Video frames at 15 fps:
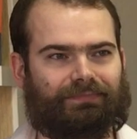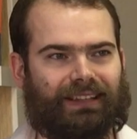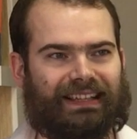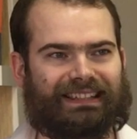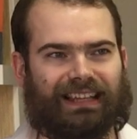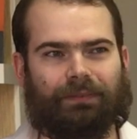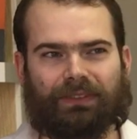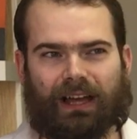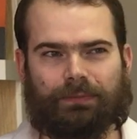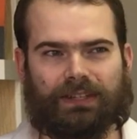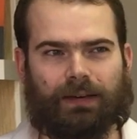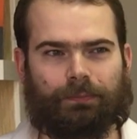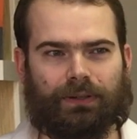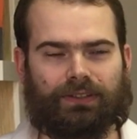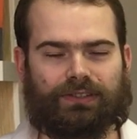It sometimes
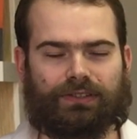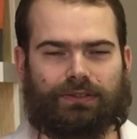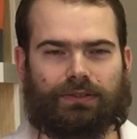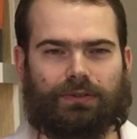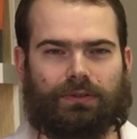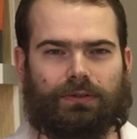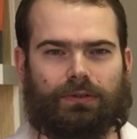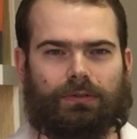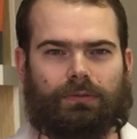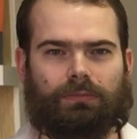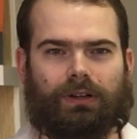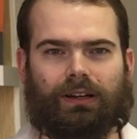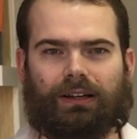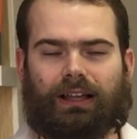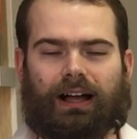happens to
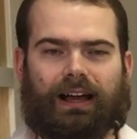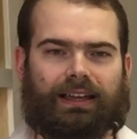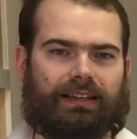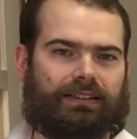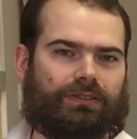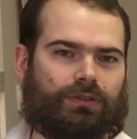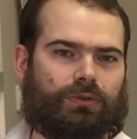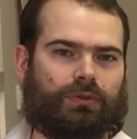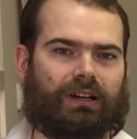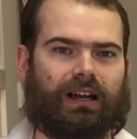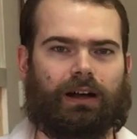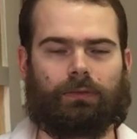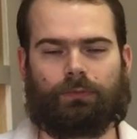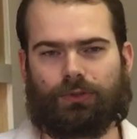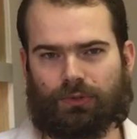clients who
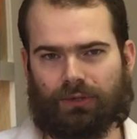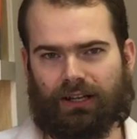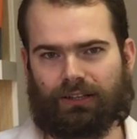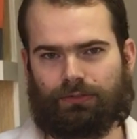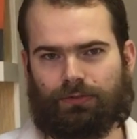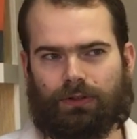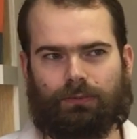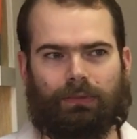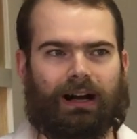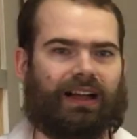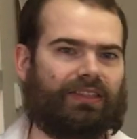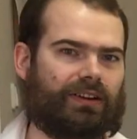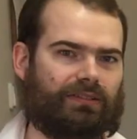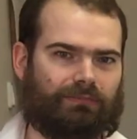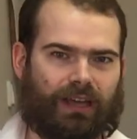come to us from
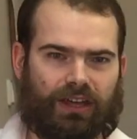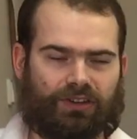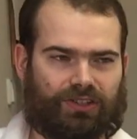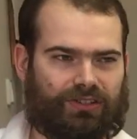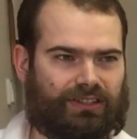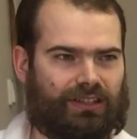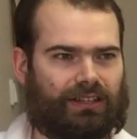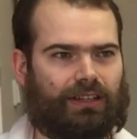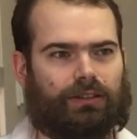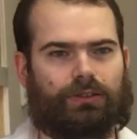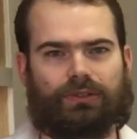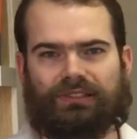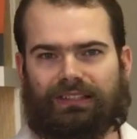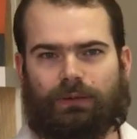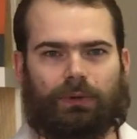other agency. They
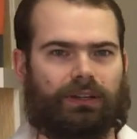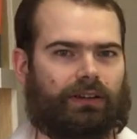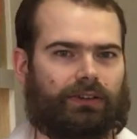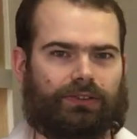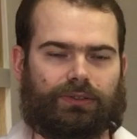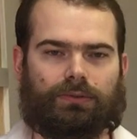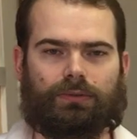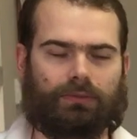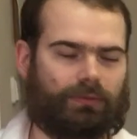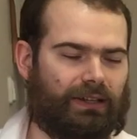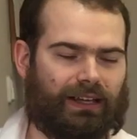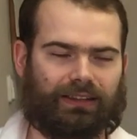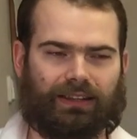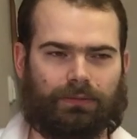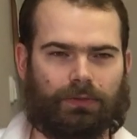used someone else to
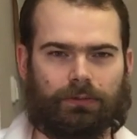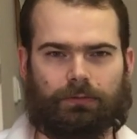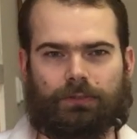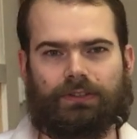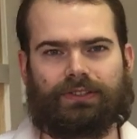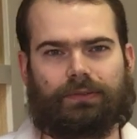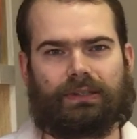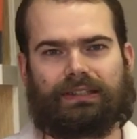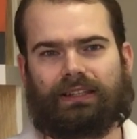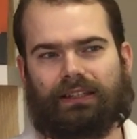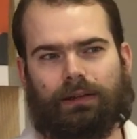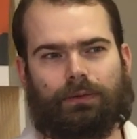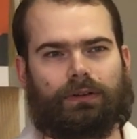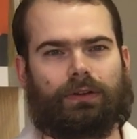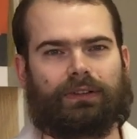get them the first visa.
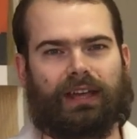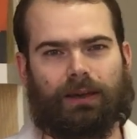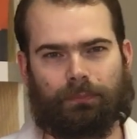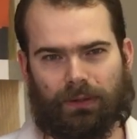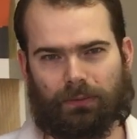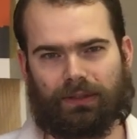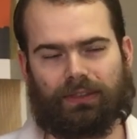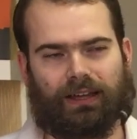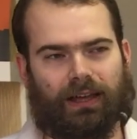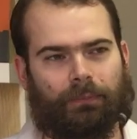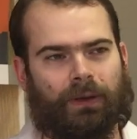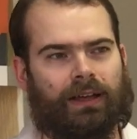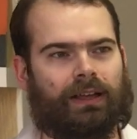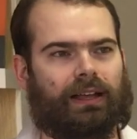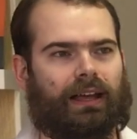They were not happy with
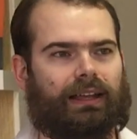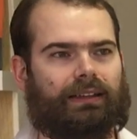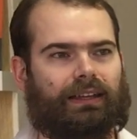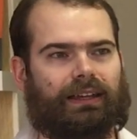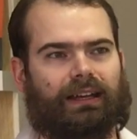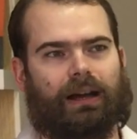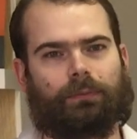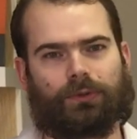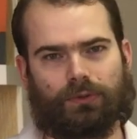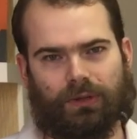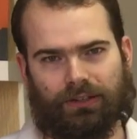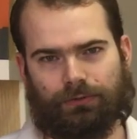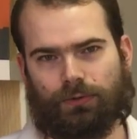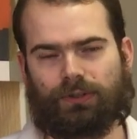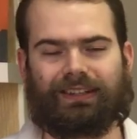them, and they come to
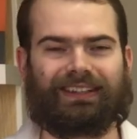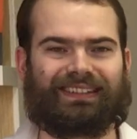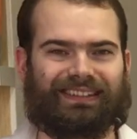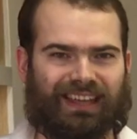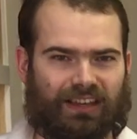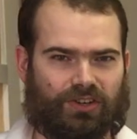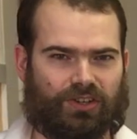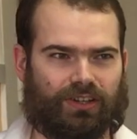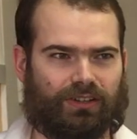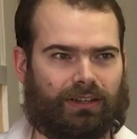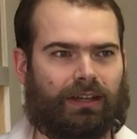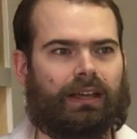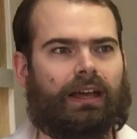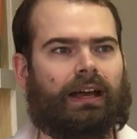us for the extension.